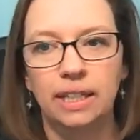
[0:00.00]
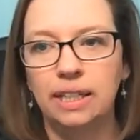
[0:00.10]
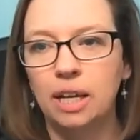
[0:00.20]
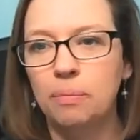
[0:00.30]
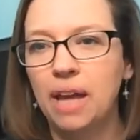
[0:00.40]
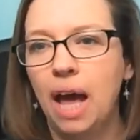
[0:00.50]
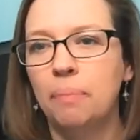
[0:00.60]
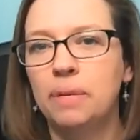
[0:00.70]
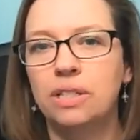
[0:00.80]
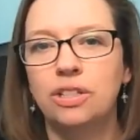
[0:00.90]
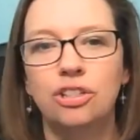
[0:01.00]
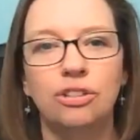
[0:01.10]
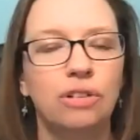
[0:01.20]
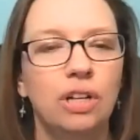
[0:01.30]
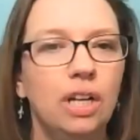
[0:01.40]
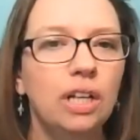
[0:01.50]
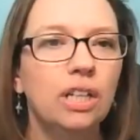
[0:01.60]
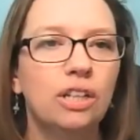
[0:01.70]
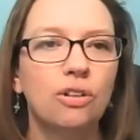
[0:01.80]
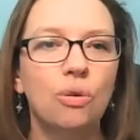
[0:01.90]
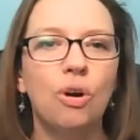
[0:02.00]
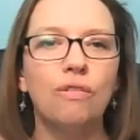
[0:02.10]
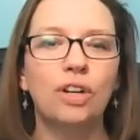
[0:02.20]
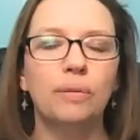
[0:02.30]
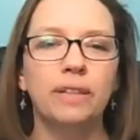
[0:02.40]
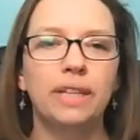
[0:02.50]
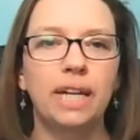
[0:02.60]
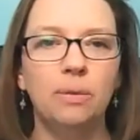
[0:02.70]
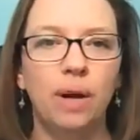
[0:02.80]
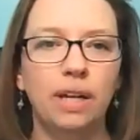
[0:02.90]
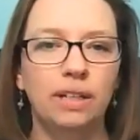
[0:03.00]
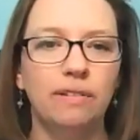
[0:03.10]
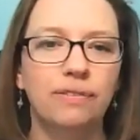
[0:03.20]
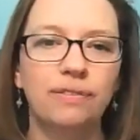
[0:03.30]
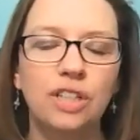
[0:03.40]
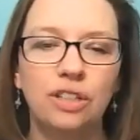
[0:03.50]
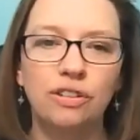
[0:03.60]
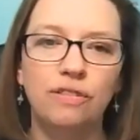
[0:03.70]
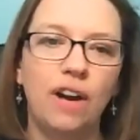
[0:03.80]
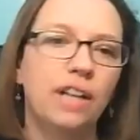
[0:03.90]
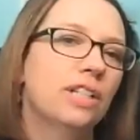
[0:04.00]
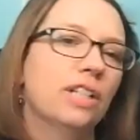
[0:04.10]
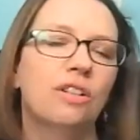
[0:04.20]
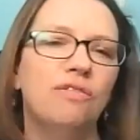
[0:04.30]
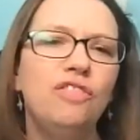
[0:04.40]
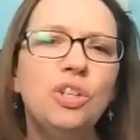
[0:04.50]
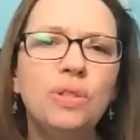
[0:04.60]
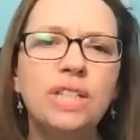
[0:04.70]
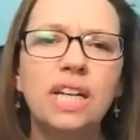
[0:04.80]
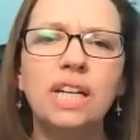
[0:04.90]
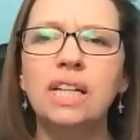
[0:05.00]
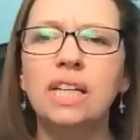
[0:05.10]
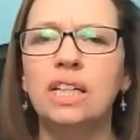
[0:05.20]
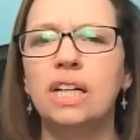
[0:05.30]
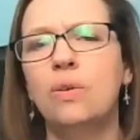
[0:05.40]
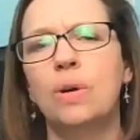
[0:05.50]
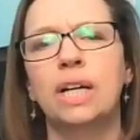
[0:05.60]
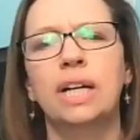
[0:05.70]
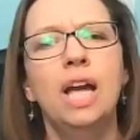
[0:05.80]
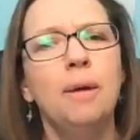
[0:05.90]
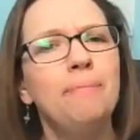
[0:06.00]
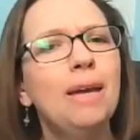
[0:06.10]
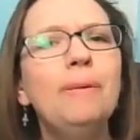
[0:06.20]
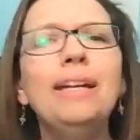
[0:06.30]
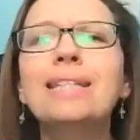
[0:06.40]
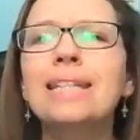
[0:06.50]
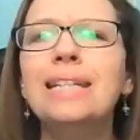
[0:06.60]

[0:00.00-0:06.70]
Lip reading: And I'd be happy to, you know, go over it with anyone if, you know, you find it confusing, or maybe it's the